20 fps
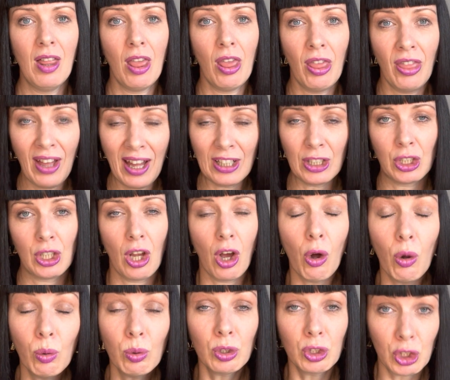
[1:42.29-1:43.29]
that
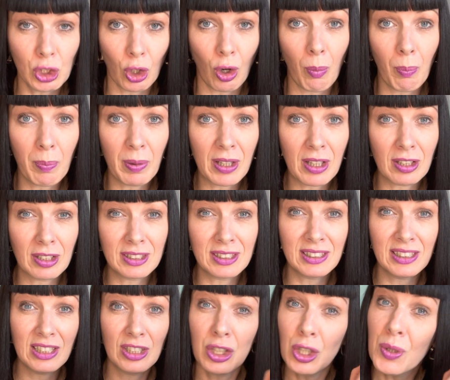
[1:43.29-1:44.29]
old job because
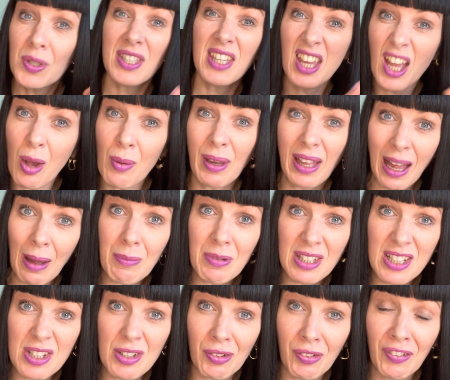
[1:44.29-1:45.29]
the new CEO kept
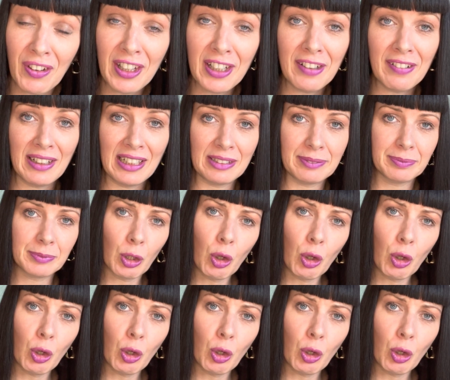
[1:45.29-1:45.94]
interfering,